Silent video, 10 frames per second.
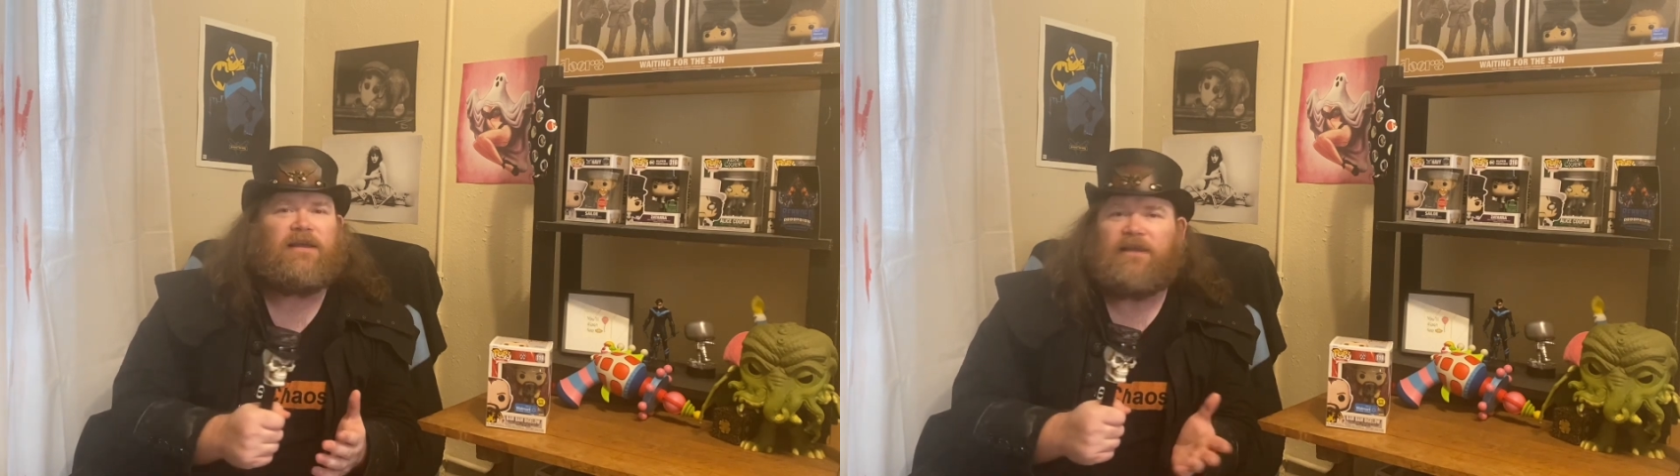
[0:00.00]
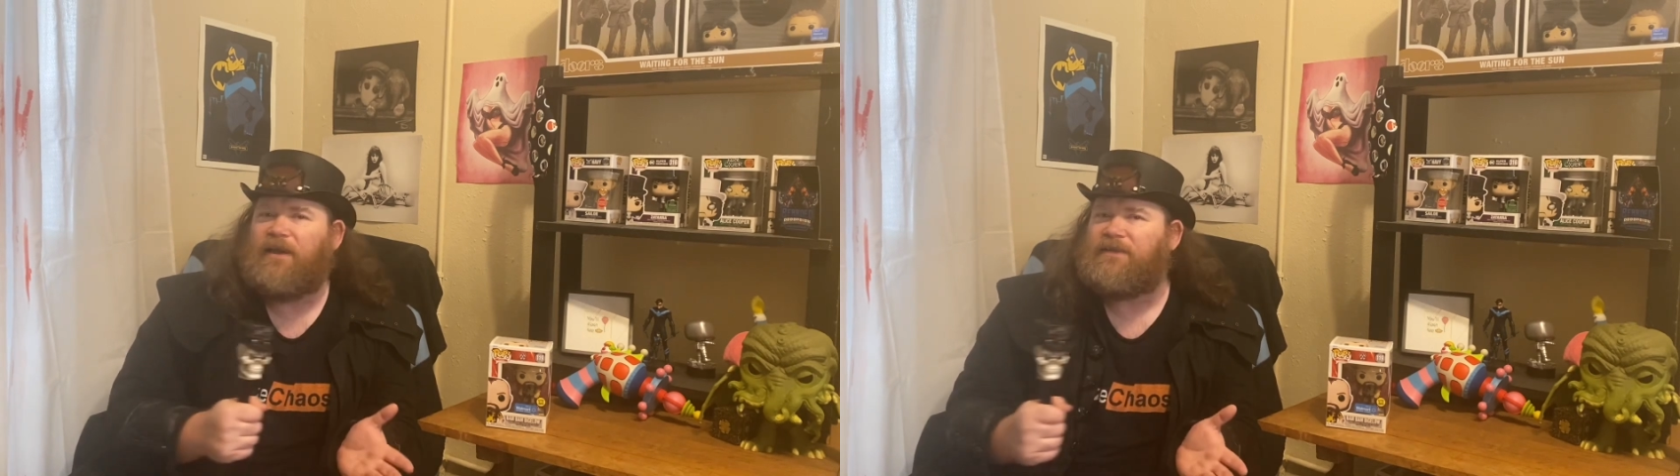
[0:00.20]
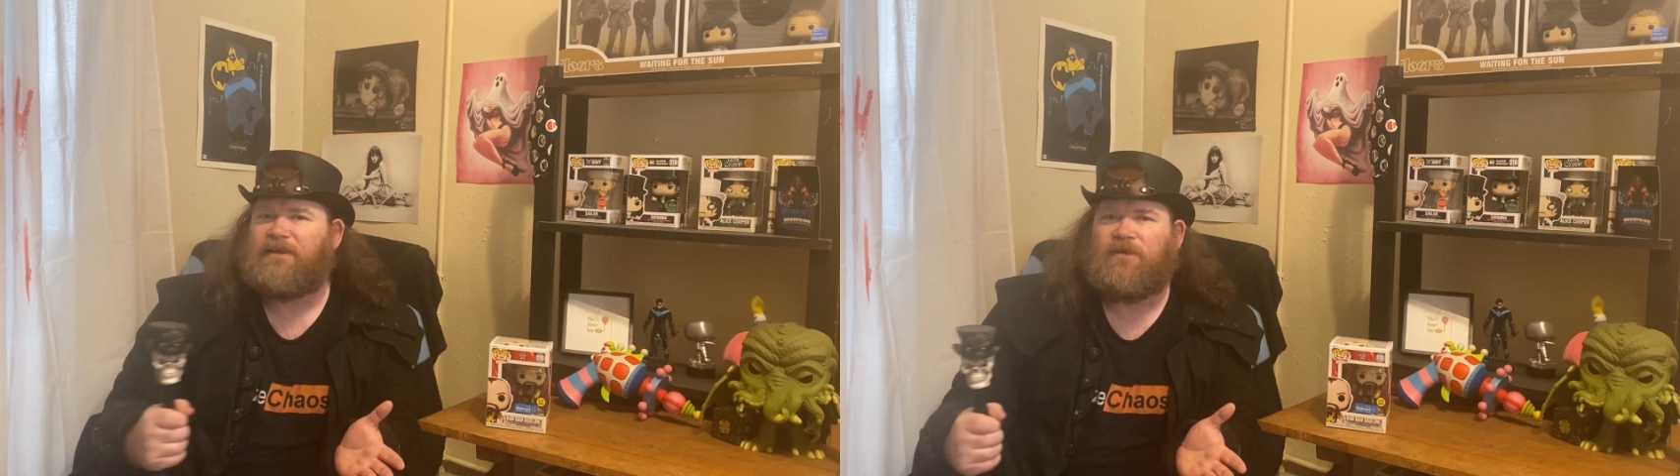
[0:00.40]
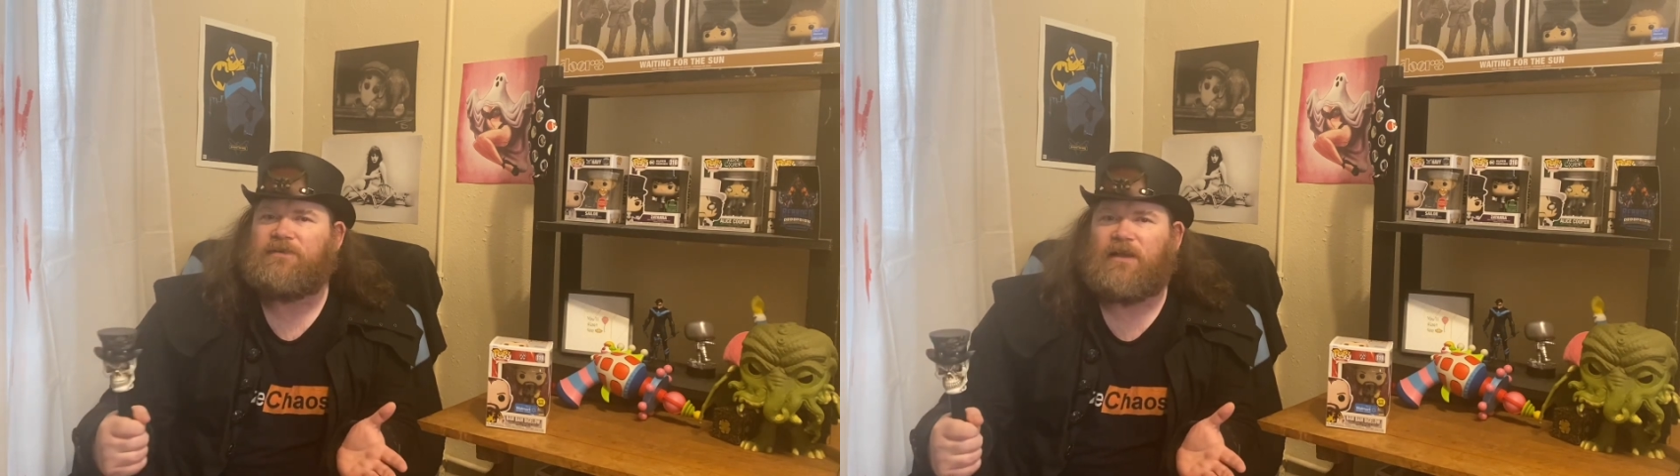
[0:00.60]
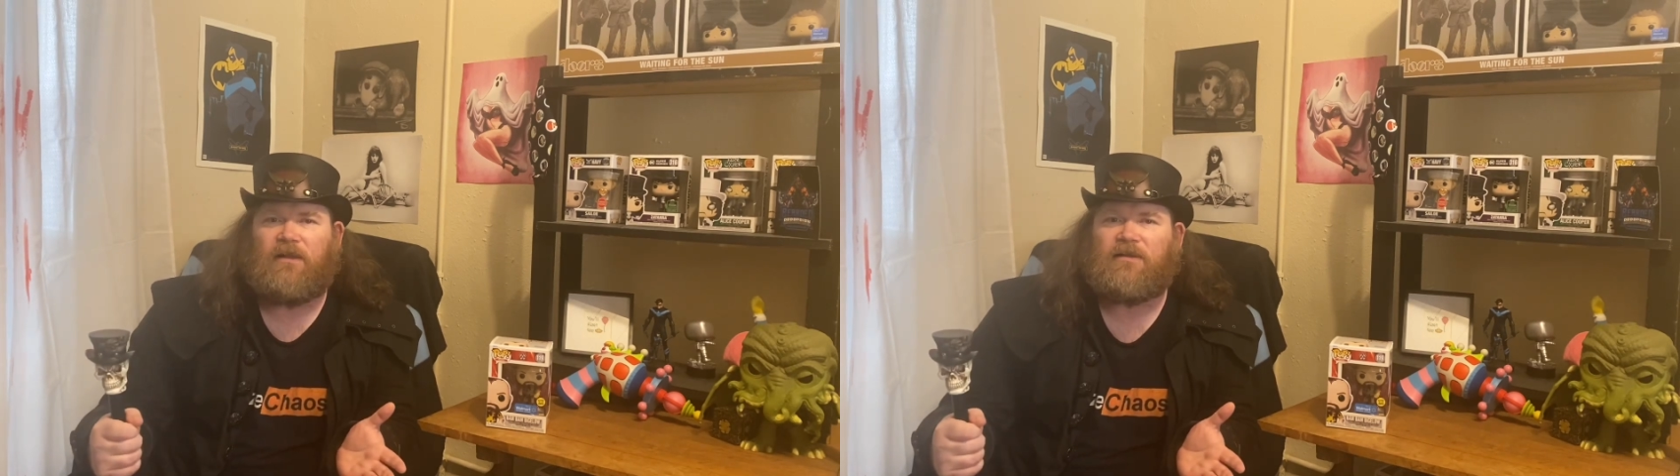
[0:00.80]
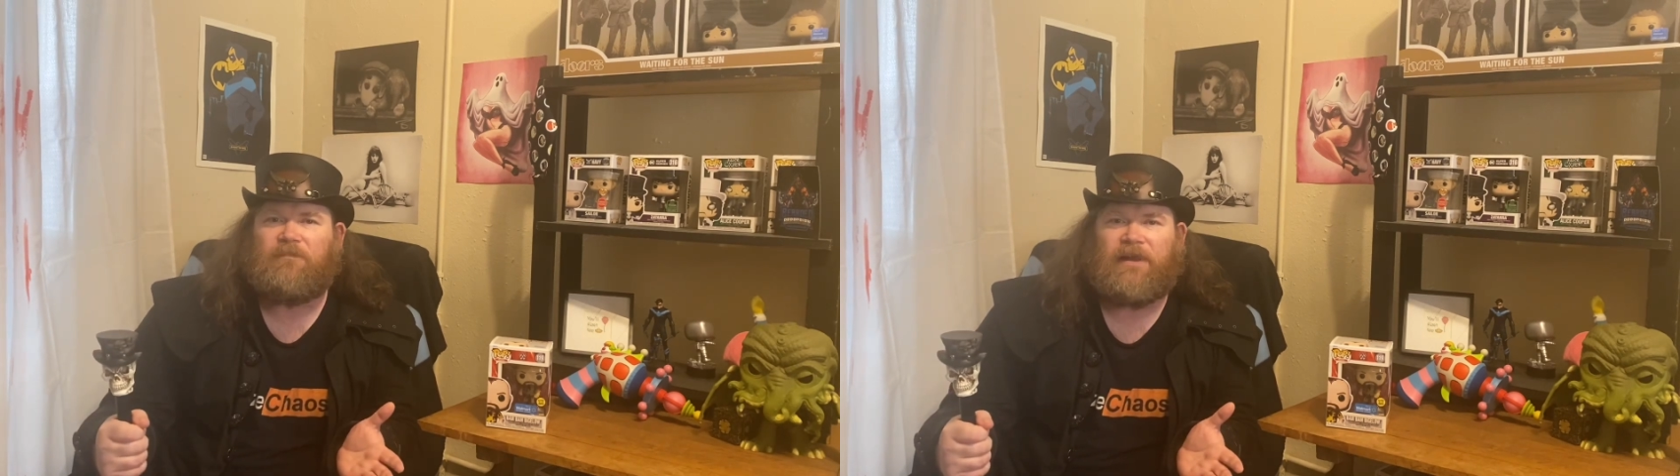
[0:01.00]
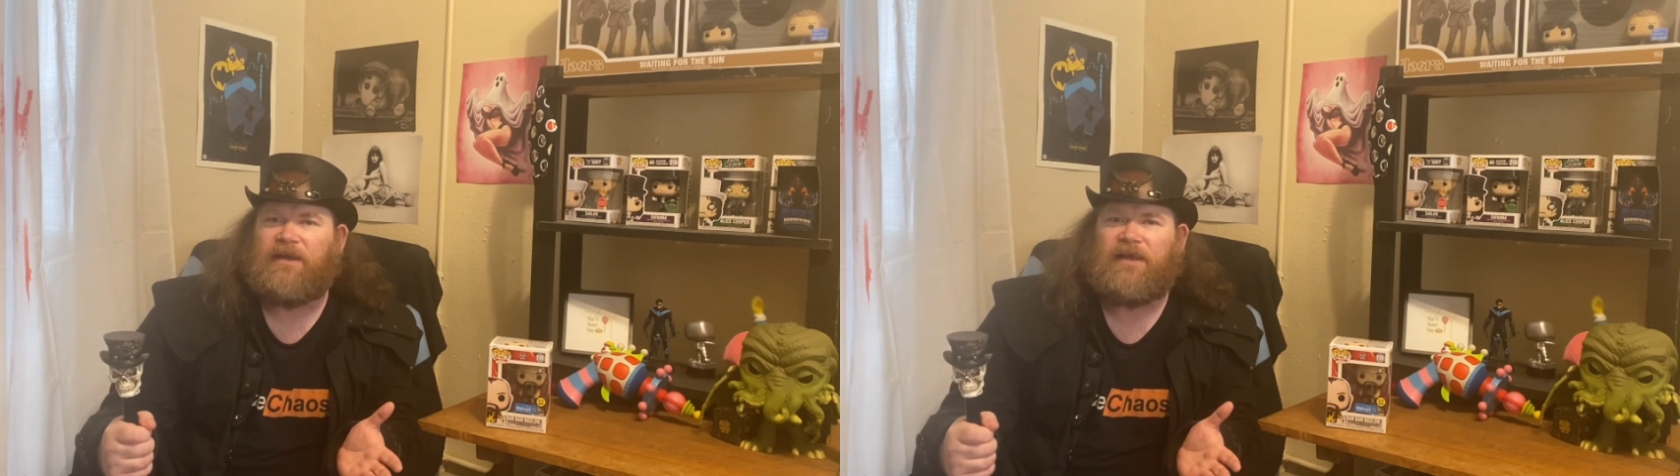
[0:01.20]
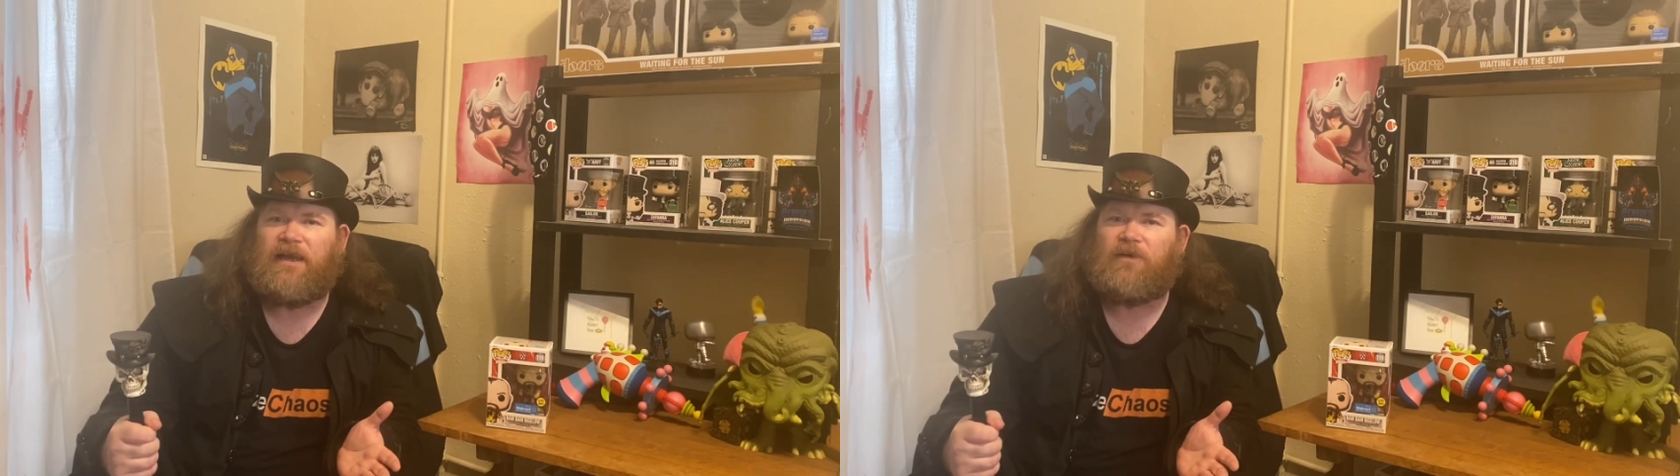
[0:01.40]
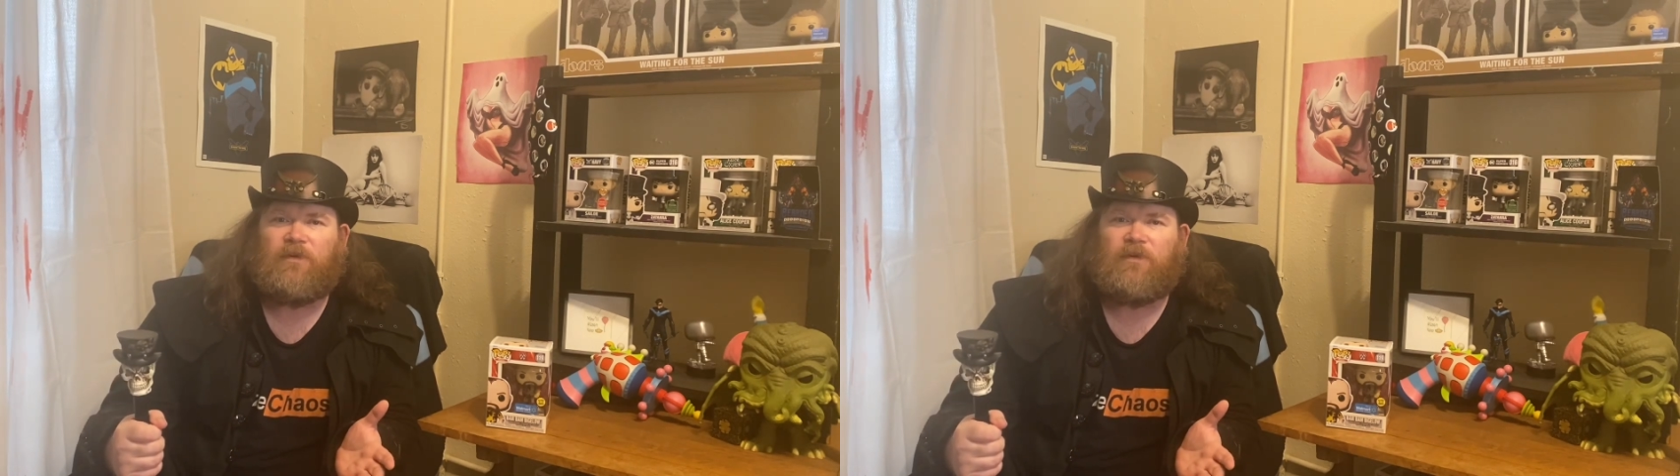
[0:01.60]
Yes, I was a Hulkamaniac